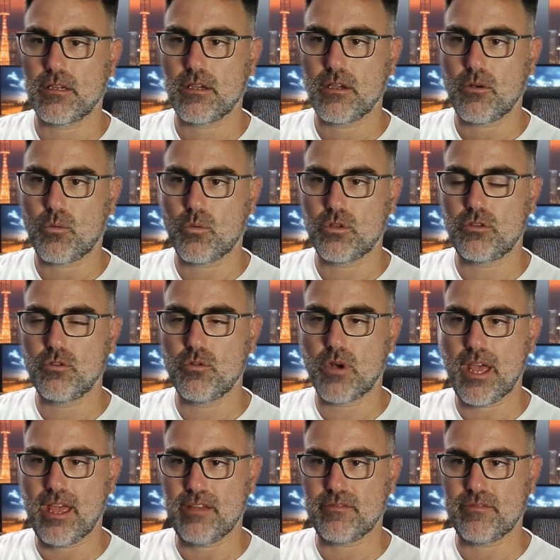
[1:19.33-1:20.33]
we do
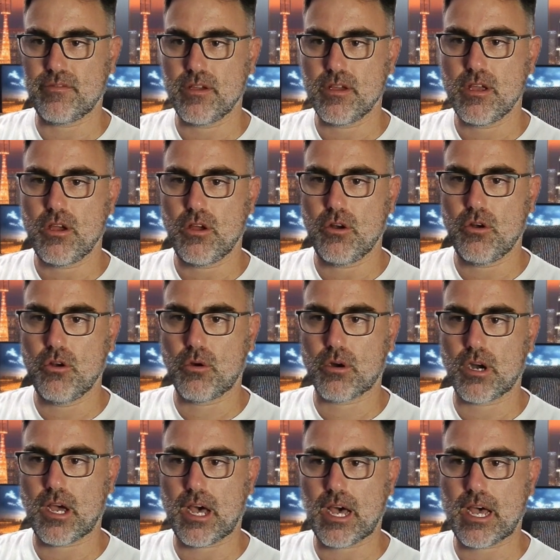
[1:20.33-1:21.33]
have lower
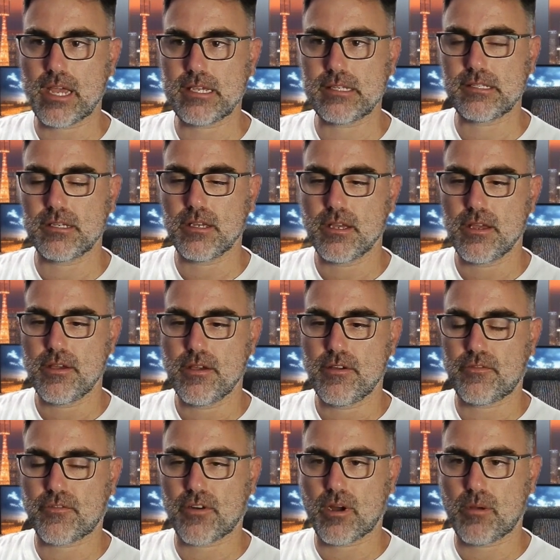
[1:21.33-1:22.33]
highs
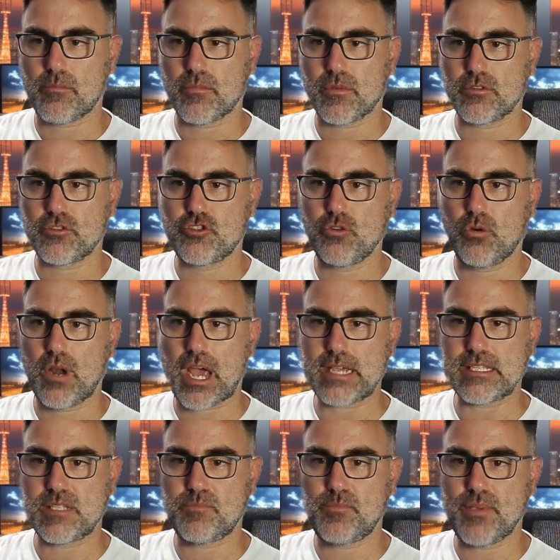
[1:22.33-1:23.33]
from
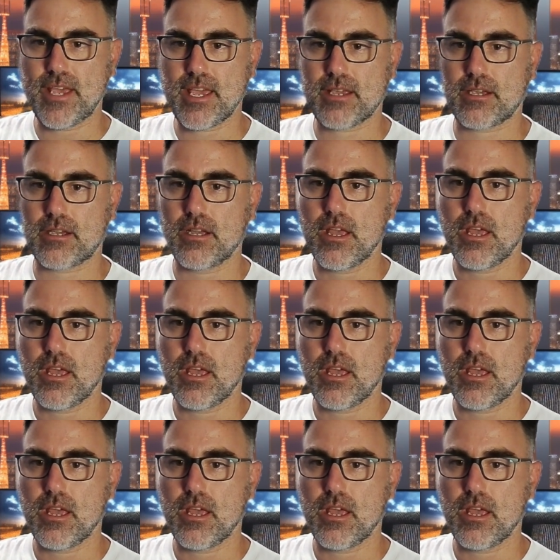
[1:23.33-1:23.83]
July's peak.